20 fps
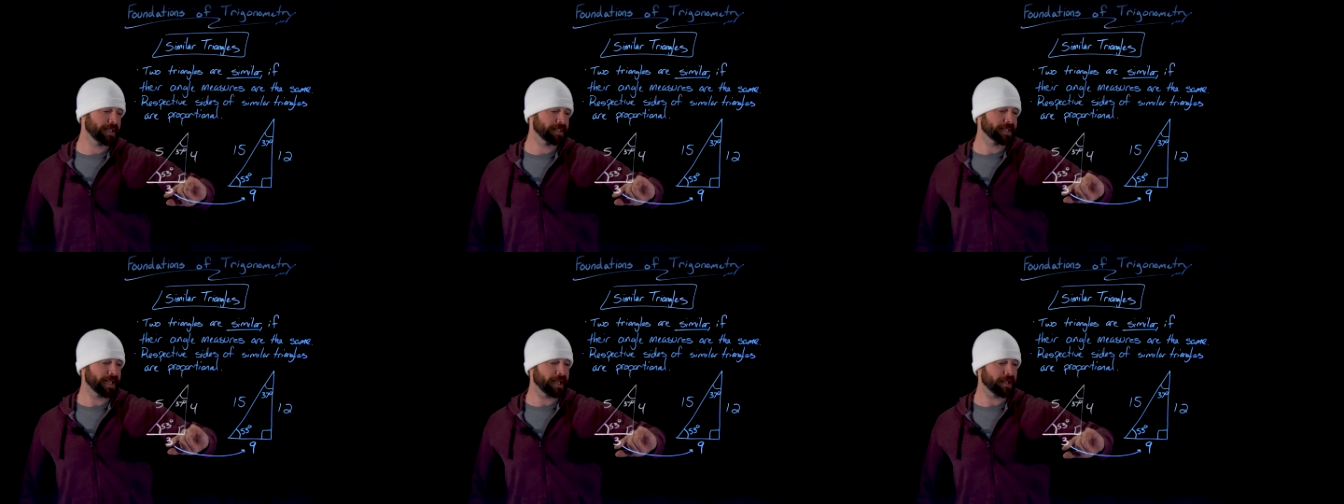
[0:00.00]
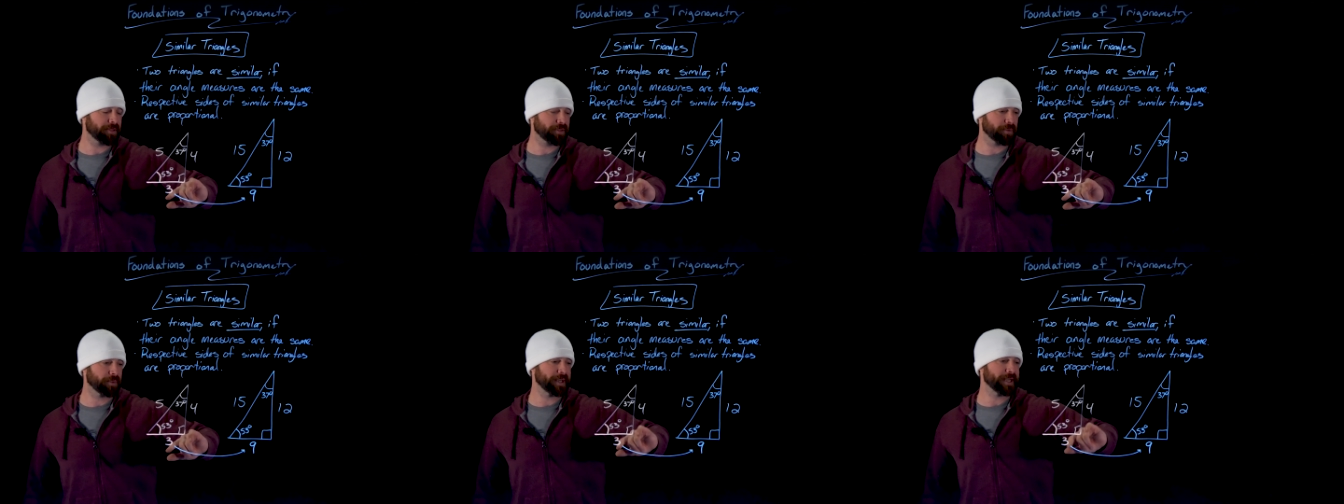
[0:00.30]
take
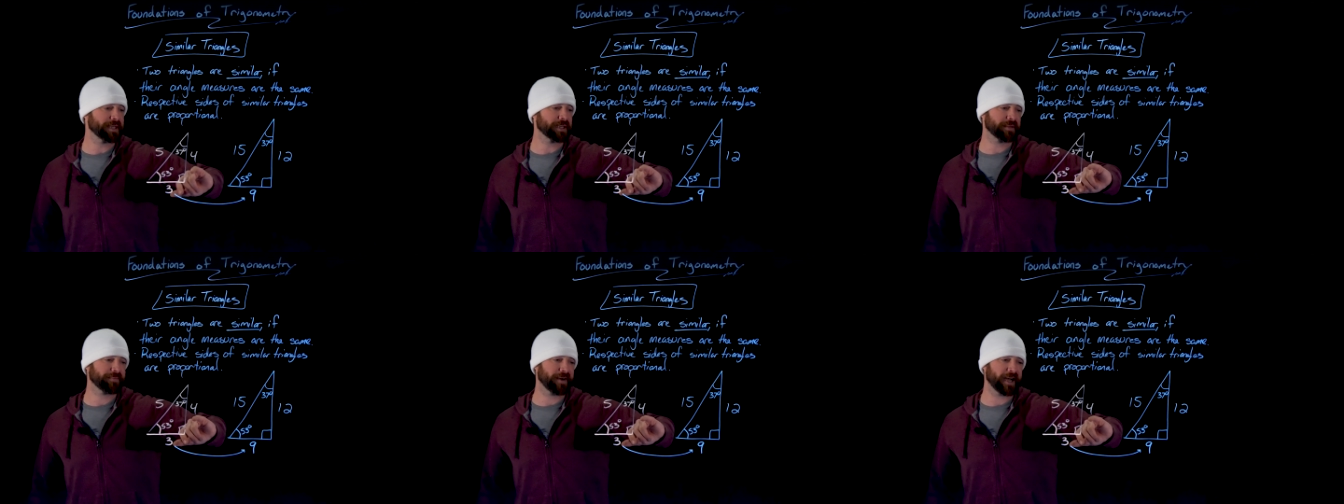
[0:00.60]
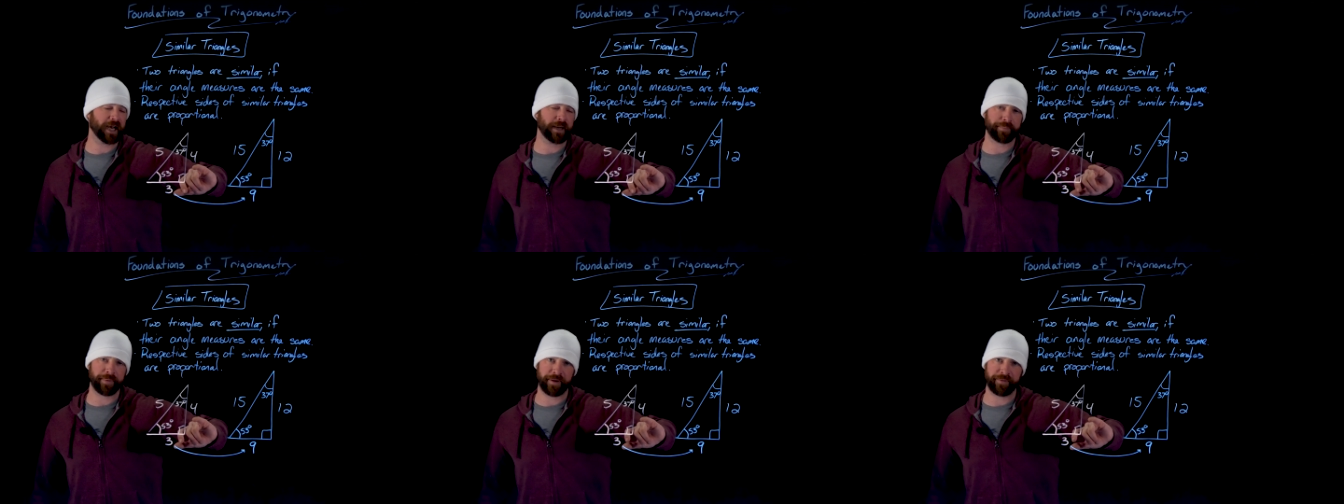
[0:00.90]
three and
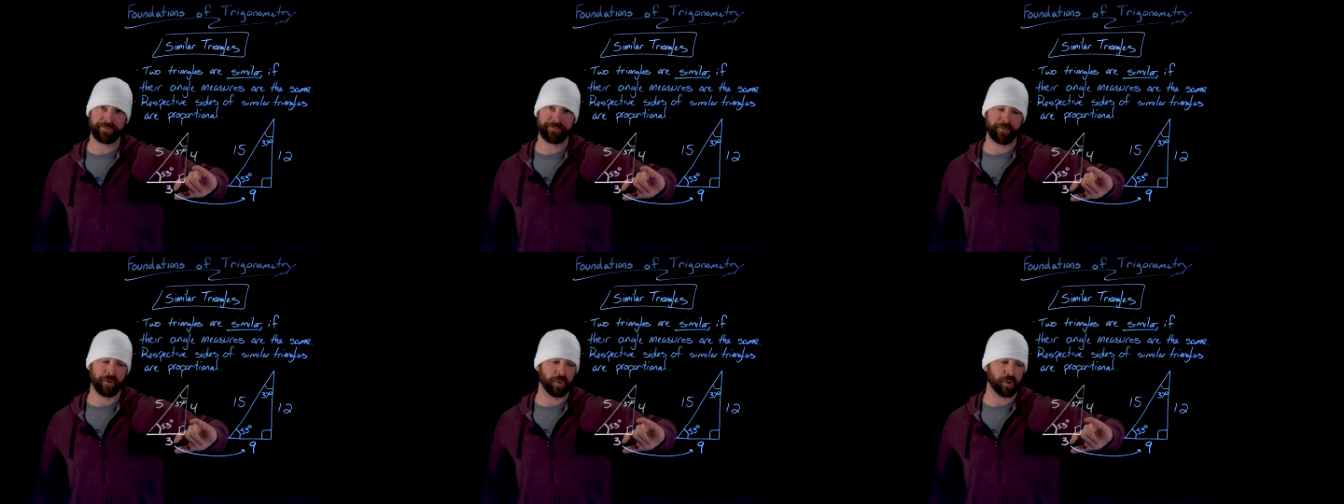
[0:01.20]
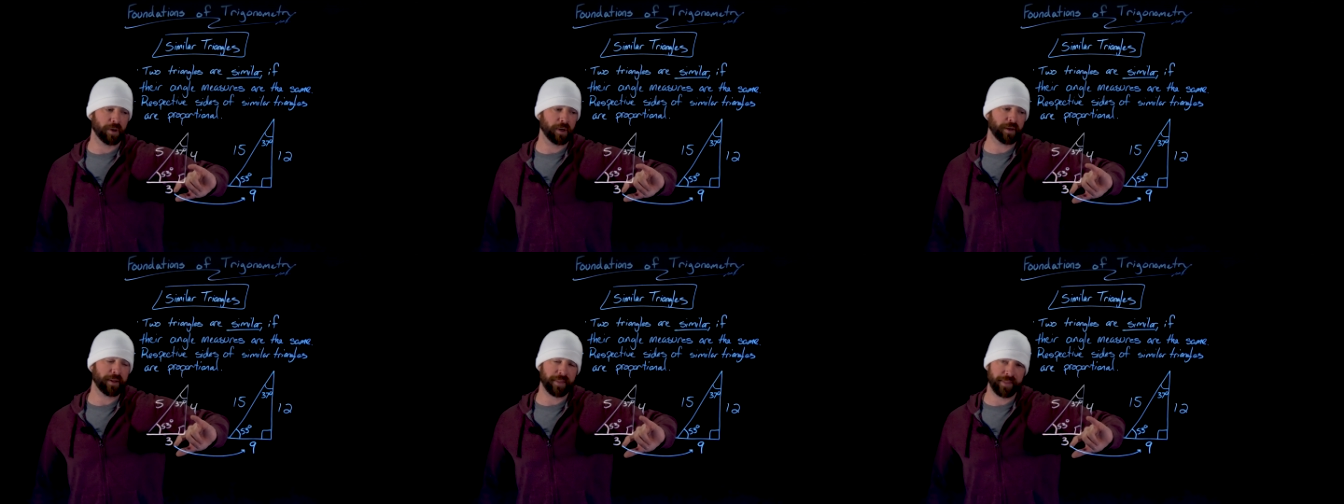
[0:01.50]
divide it by four,